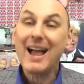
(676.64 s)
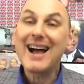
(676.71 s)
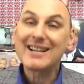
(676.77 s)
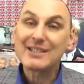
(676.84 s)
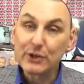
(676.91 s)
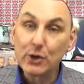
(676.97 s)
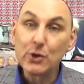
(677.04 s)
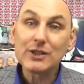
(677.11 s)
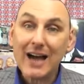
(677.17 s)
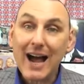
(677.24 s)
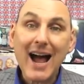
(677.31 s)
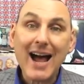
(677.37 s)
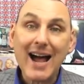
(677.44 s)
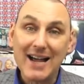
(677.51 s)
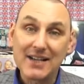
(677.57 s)
as good
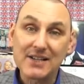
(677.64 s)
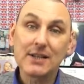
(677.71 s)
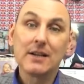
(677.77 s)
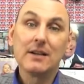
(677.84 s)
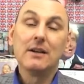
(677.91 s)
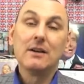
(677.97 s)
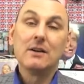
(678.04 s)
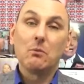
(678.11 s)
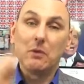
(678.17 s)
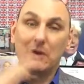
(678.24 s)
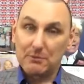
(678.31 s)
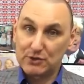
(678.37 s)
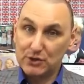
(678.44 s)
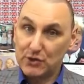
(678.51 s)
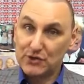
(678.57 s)
as when
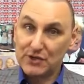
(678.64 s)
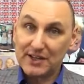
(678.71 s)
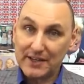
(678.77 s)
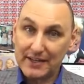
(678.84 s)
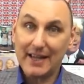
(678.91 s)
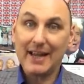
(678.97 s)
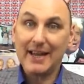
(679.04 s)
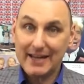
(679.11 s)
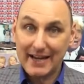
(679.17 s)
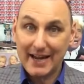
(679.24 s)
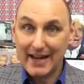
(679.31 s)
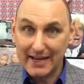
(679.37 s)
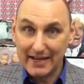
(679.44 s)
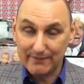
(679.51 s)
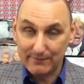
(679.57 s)
I was using the
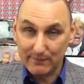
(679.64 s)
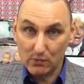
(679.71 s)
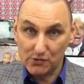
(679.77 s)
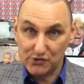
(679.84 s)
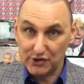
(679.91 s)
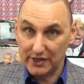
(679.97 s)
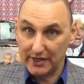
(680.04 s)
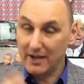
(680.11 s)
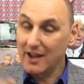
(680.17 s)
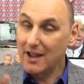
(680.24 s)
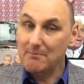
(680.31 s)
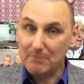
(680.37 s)
EE 4G,